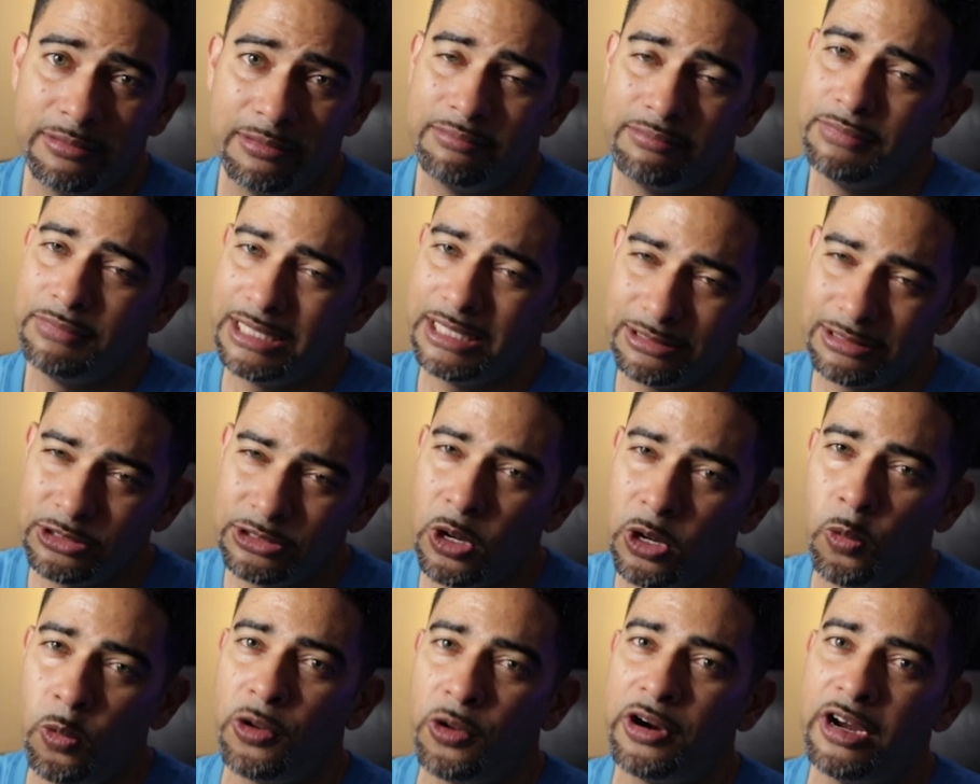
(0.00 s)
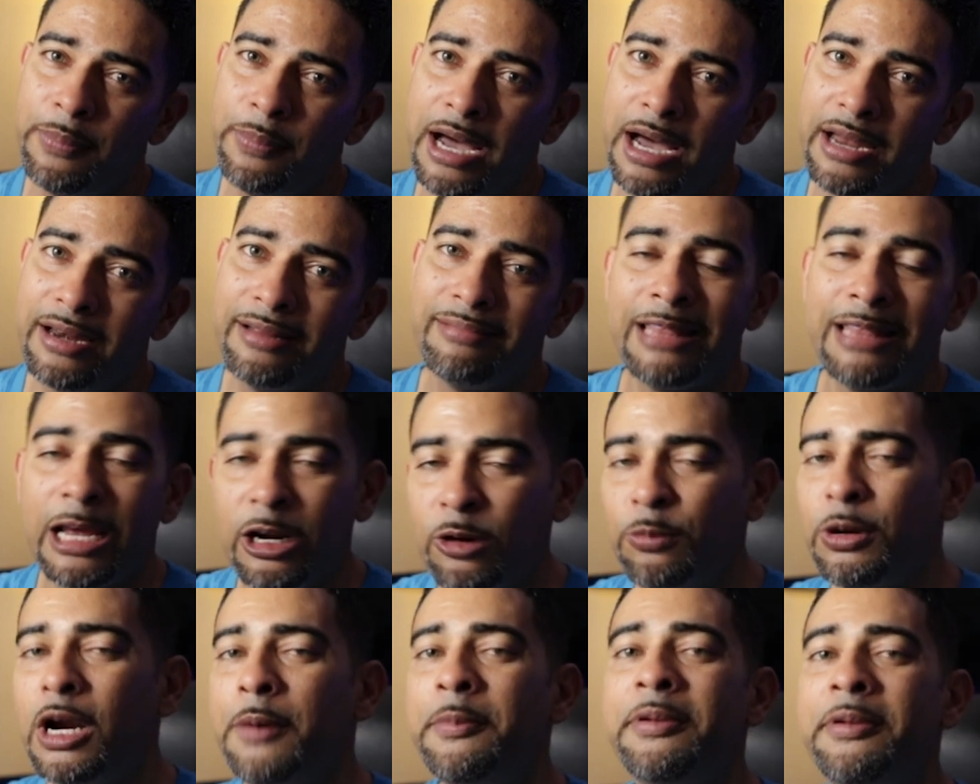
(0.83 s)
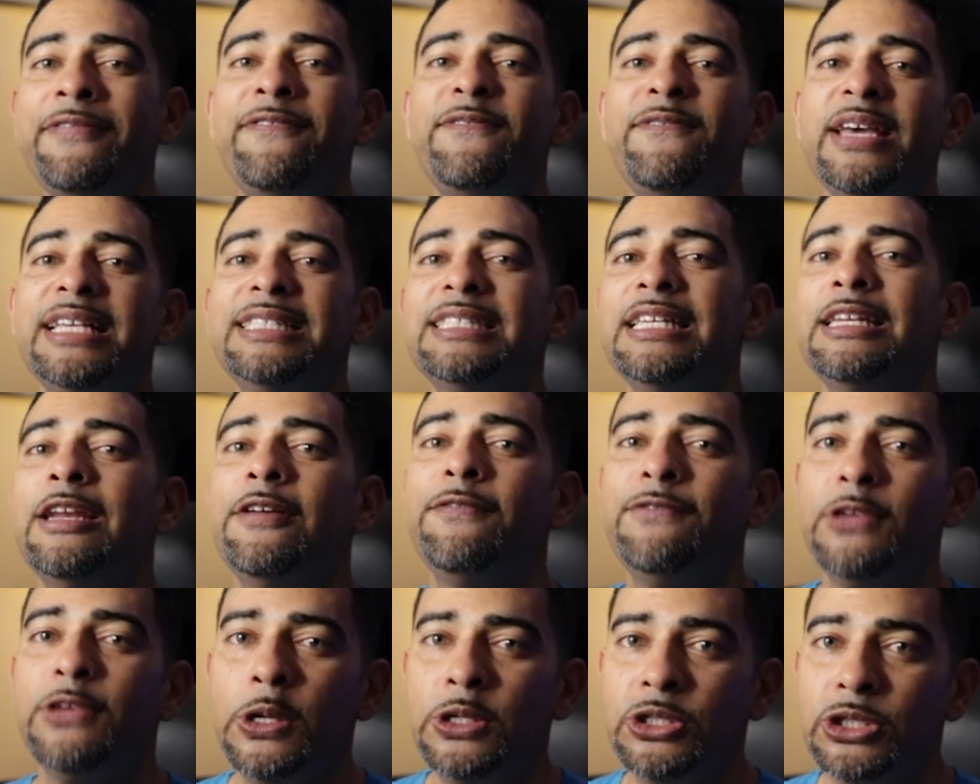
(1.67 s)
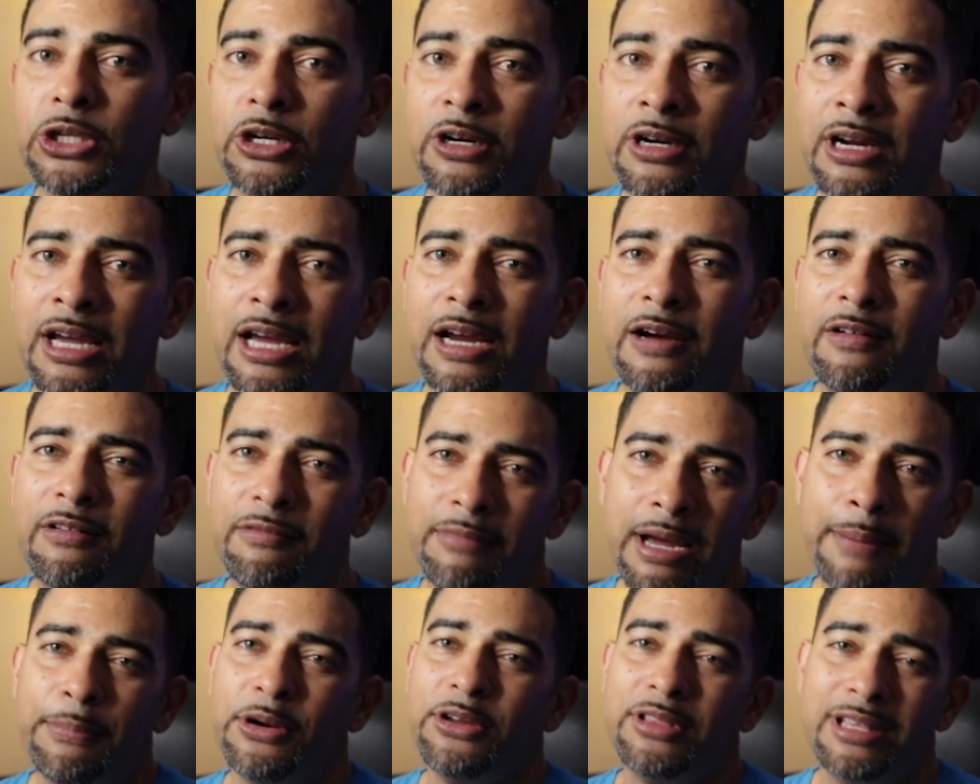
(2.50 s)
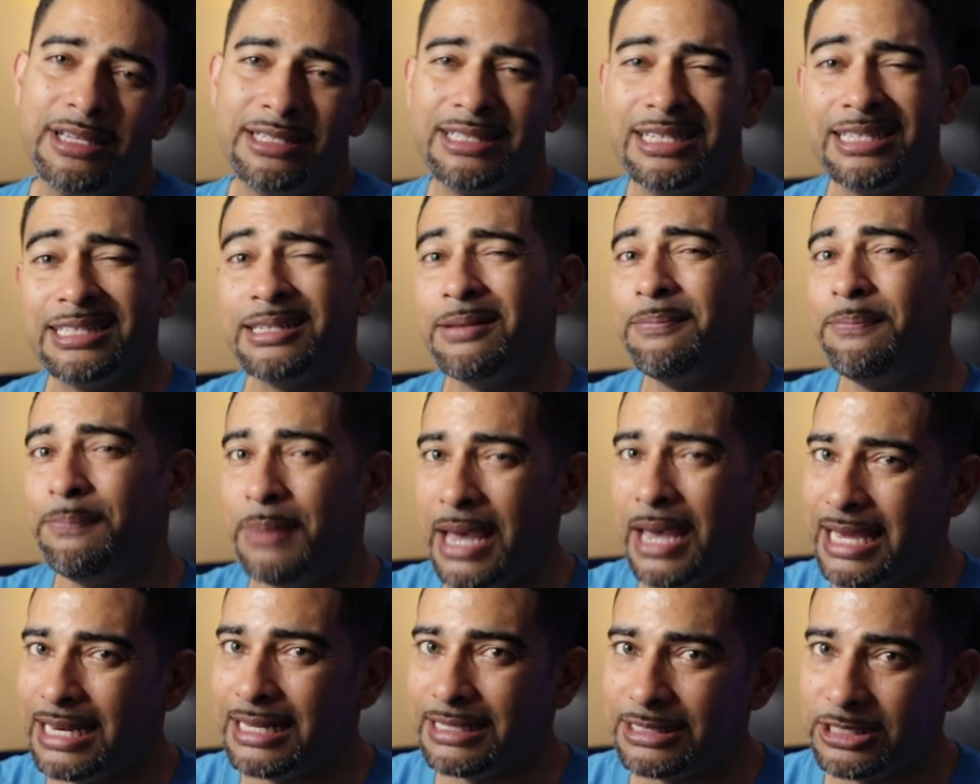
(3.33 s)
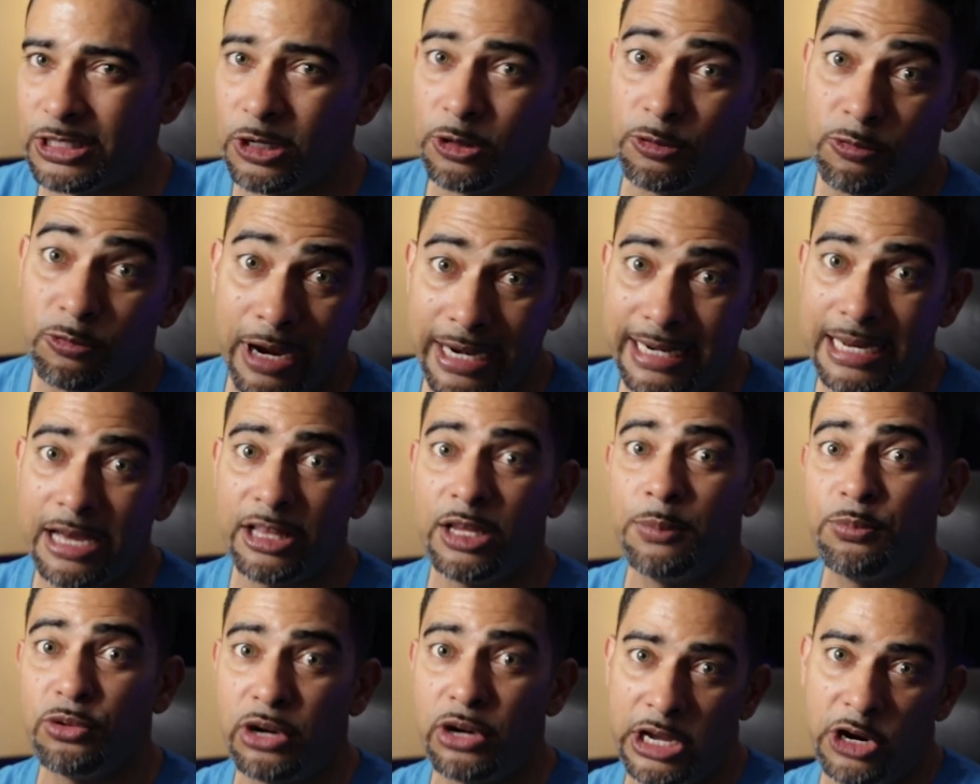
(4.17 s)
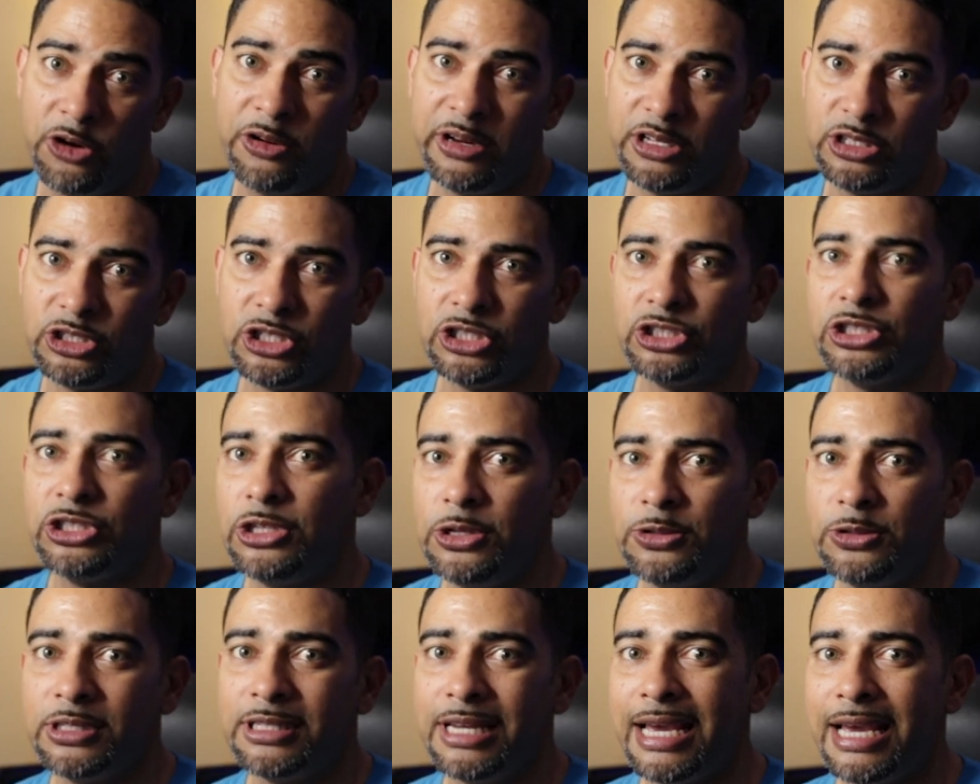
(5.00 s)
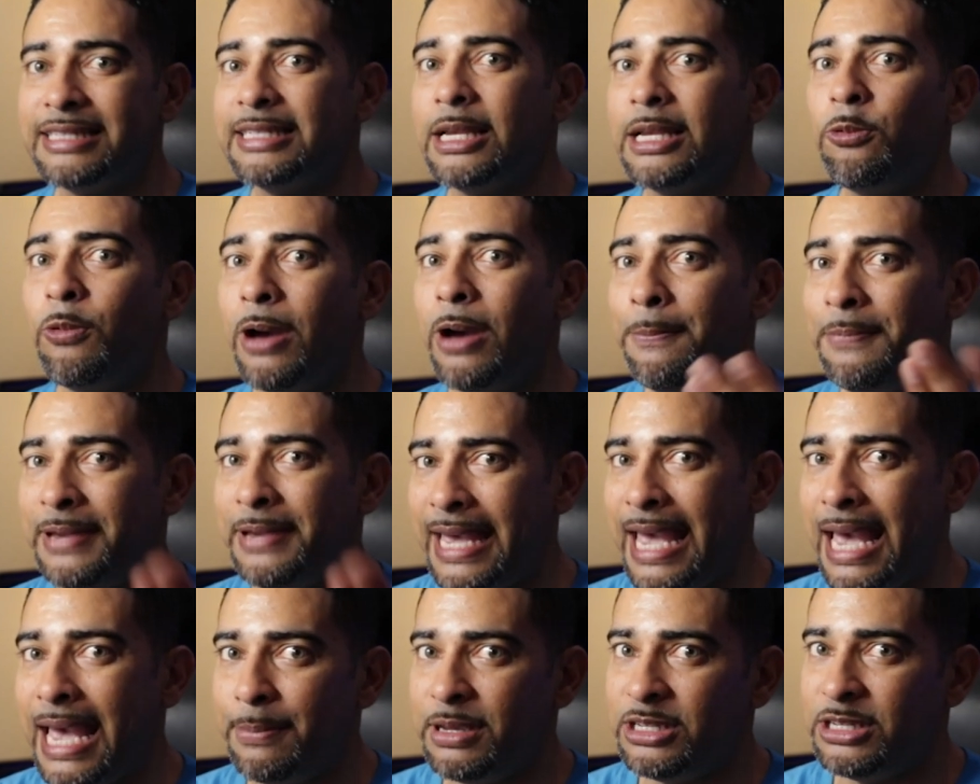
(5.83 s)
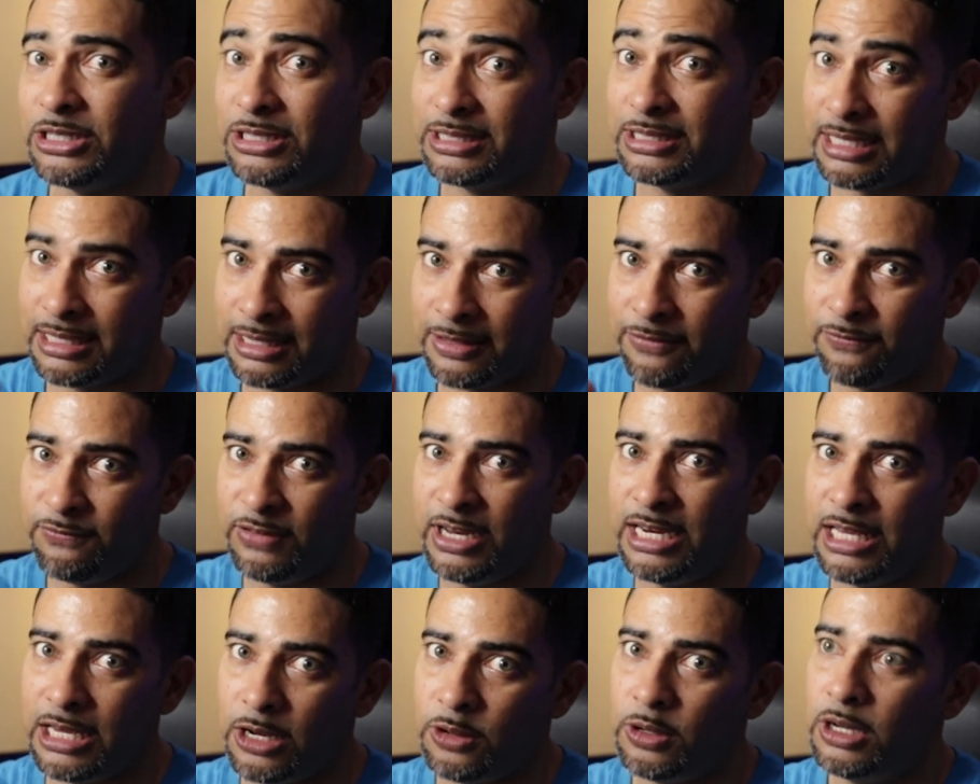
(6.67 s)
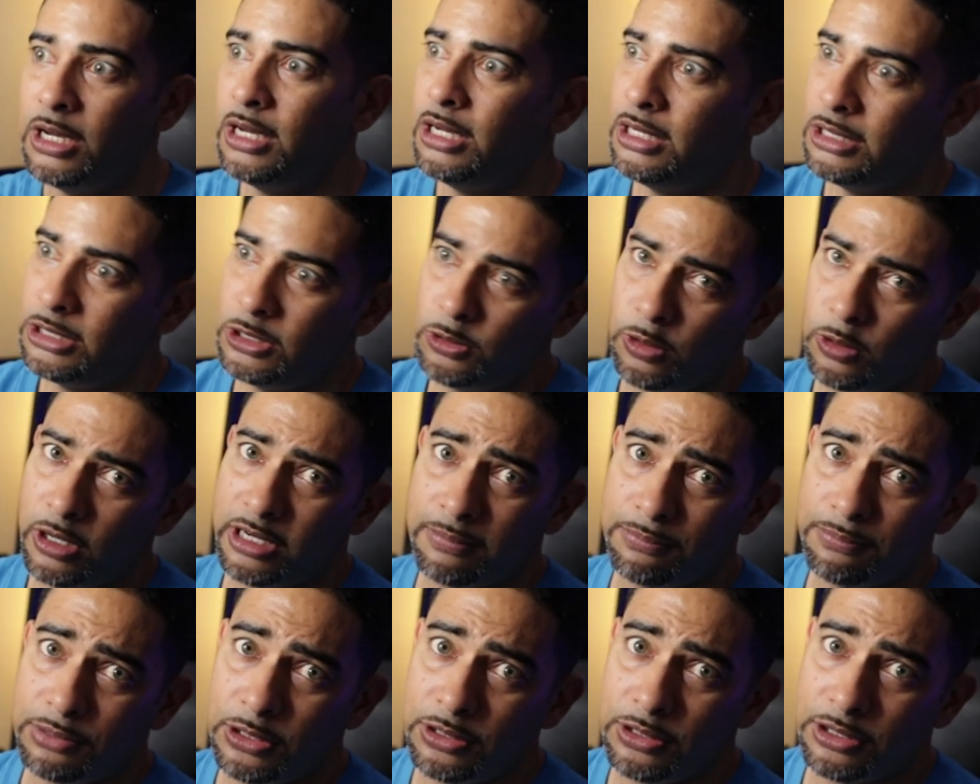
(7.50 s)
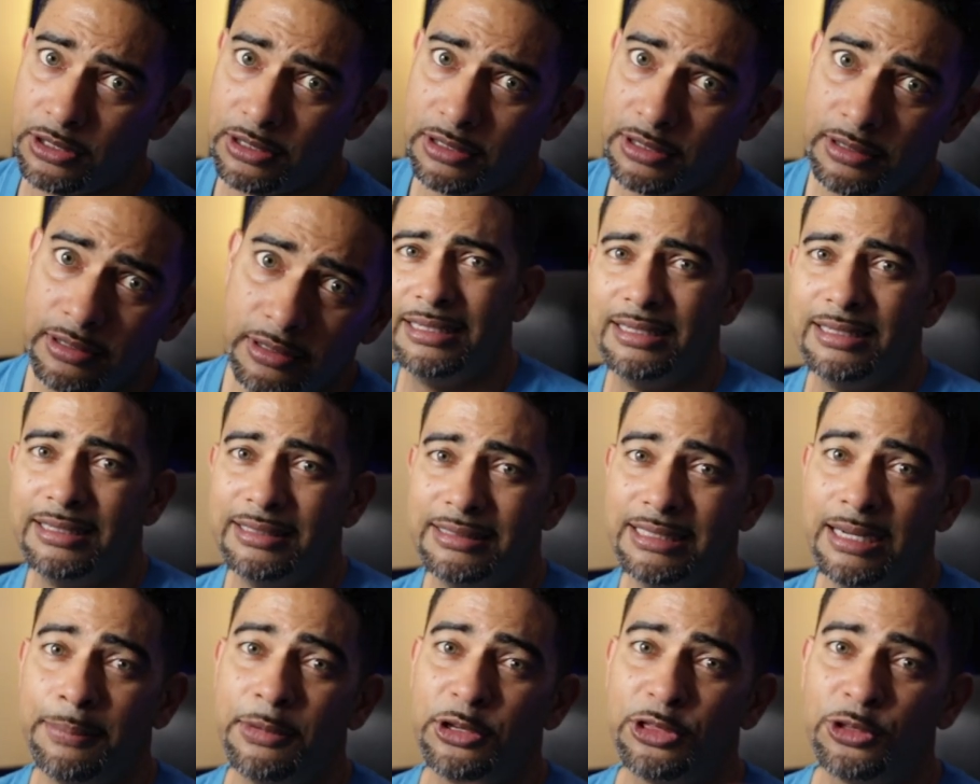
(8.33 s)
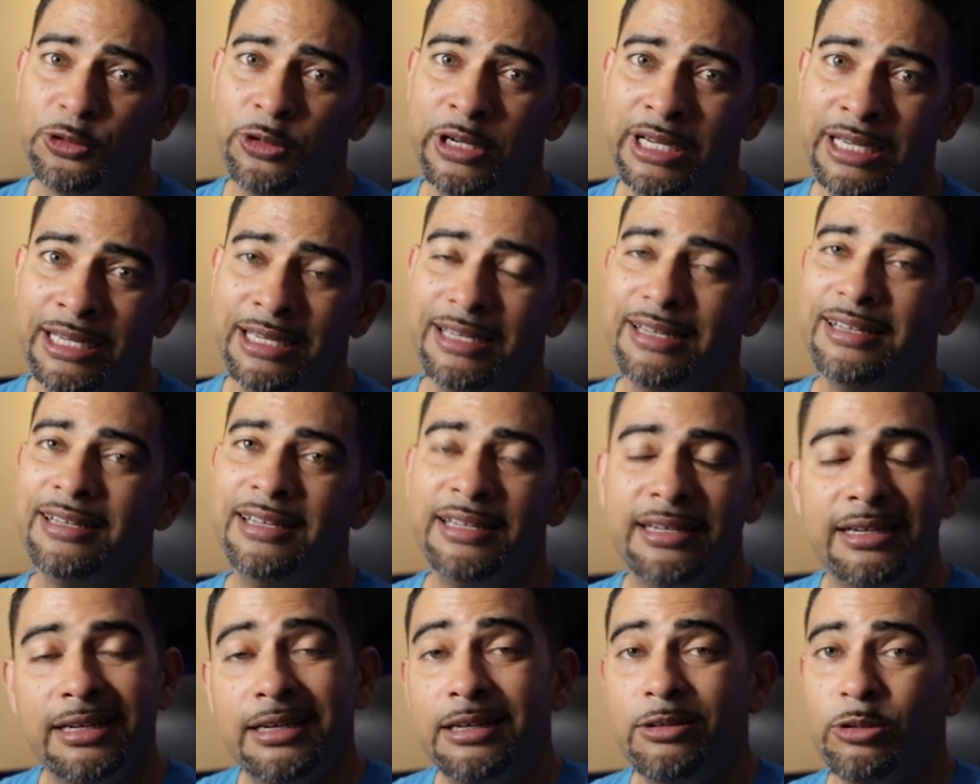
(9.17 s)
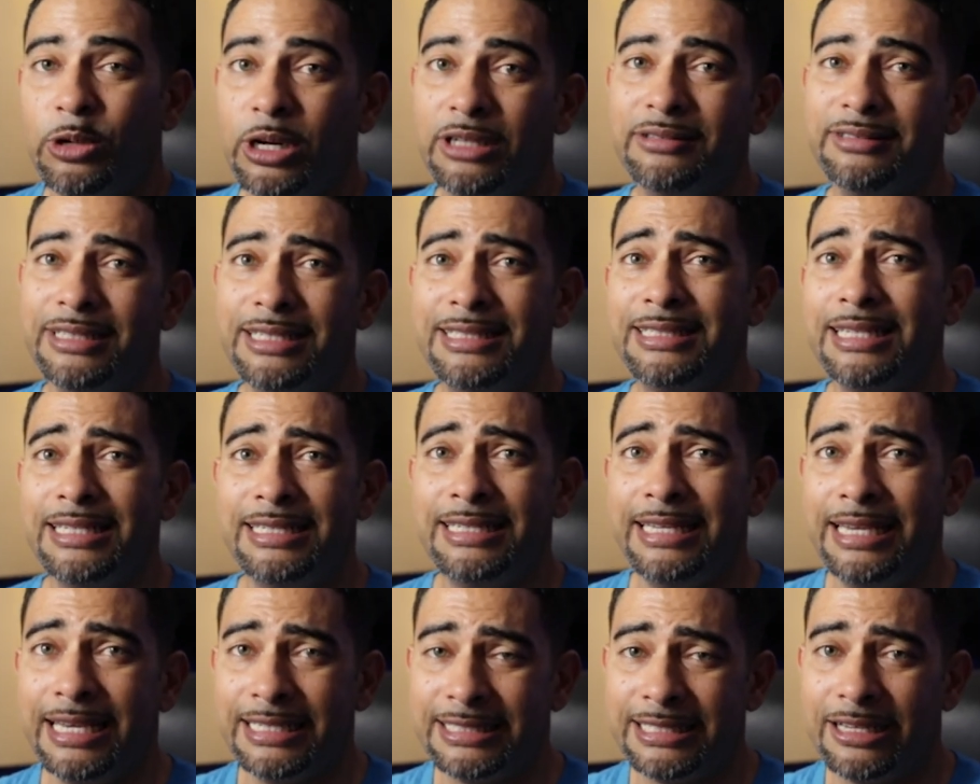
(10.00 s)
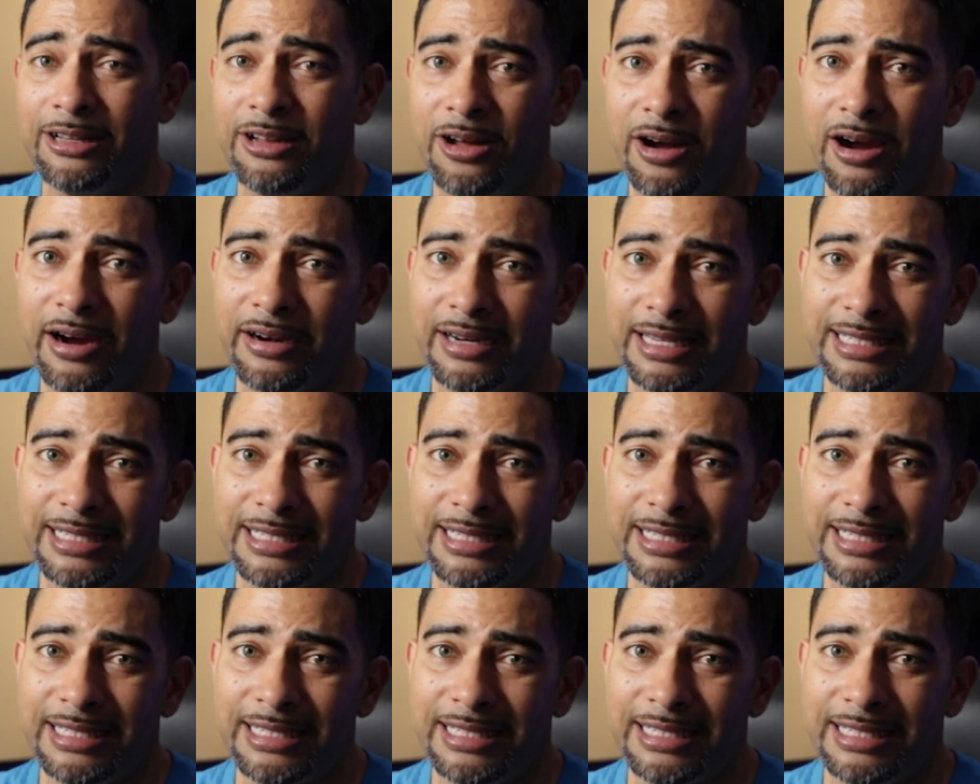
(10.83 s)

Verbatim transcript: But don't worry about it, that'll probably be fixed in the future. Remember, this is a beta, so right now the priority is just to use it as a webcam and just get the video to our computer. Number three, well, it's a DSLR.